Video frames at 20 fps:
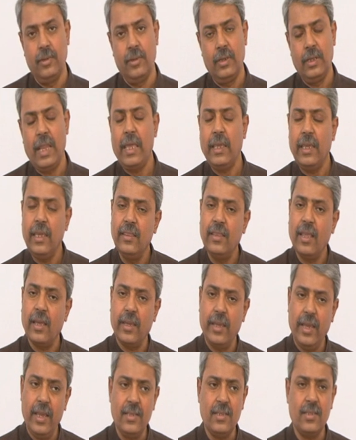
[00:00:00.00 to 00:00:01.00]
Like in the
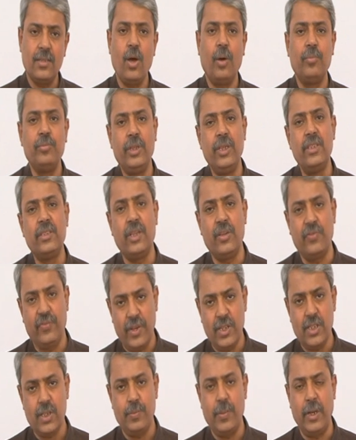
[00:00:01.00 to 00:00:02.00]
case of this
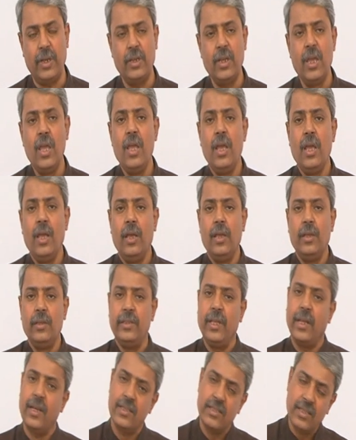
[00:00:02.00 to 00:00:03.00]
investment,
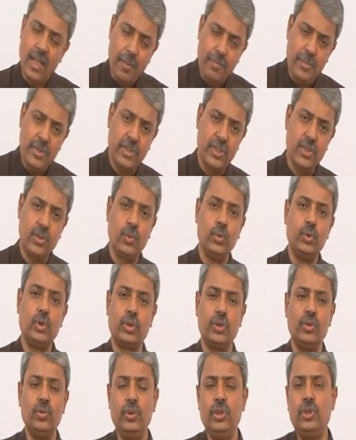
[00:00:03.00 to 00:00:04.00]
there are some
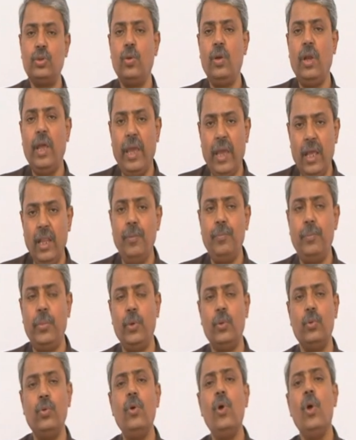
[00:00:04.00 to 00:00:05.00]
institutions which will help
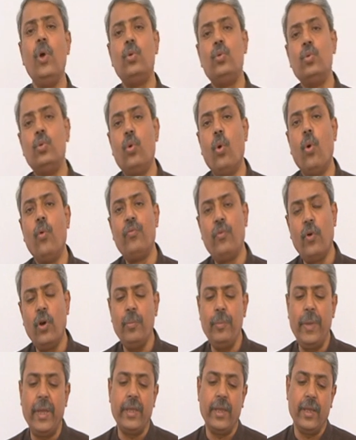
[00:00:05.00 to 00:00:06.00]
you to go
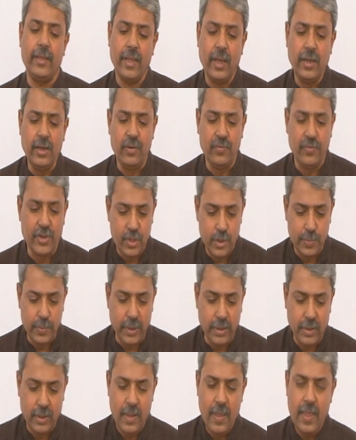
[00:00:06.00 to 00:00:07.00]
for making that investment.
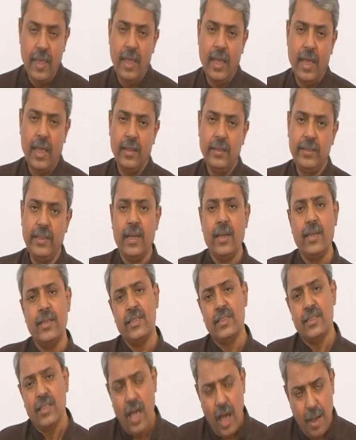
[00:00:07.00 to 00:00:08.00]
There are
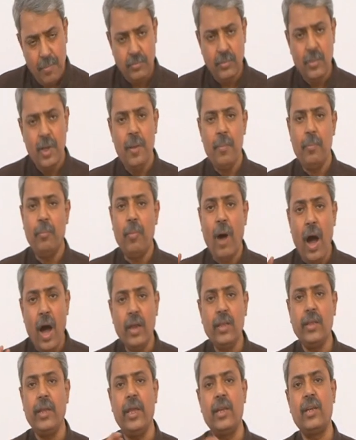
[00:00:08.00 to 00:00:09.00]
some
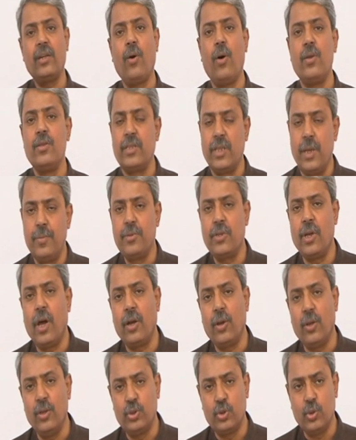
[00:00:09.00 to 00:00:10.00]
market concepts
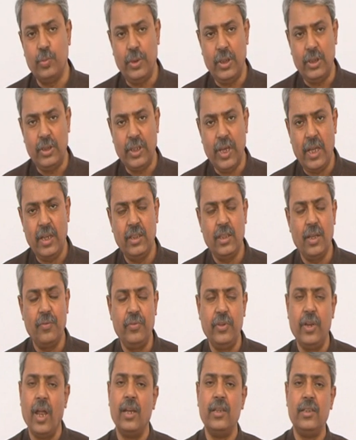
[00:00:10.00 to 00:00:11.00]
are also being there in the
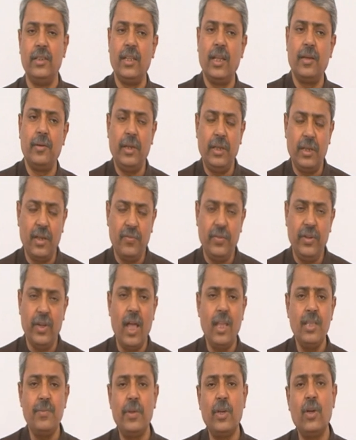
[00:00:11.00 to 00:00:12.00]

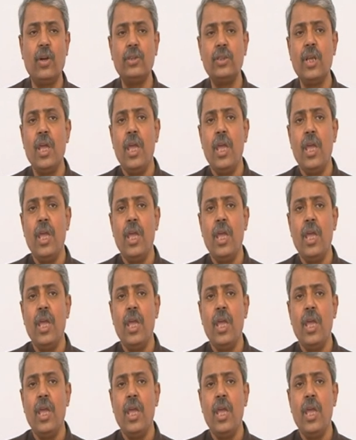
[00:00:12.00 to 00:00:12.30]
finance, because